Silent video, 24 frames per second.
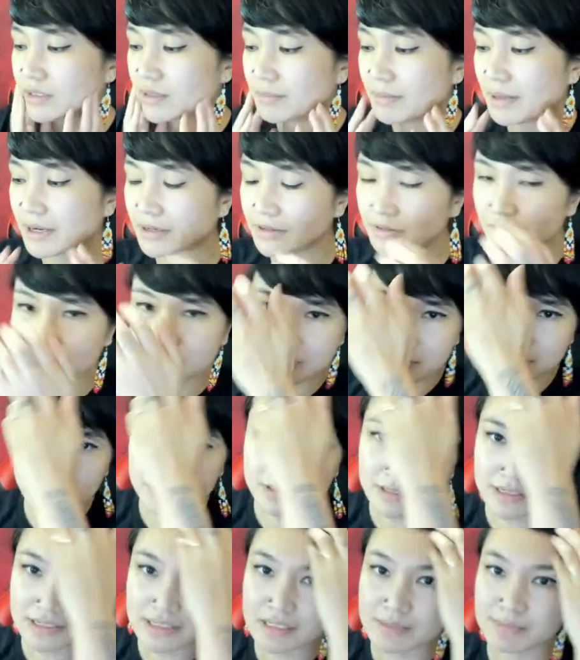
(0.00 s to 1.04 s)

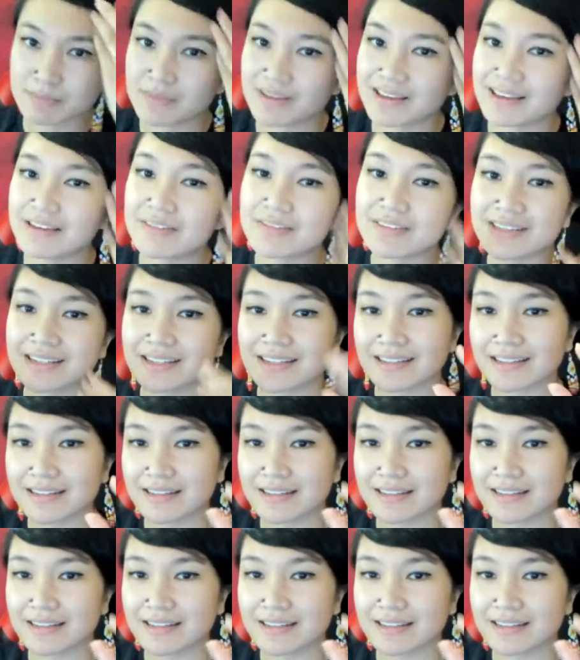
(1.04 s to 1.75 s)
I have like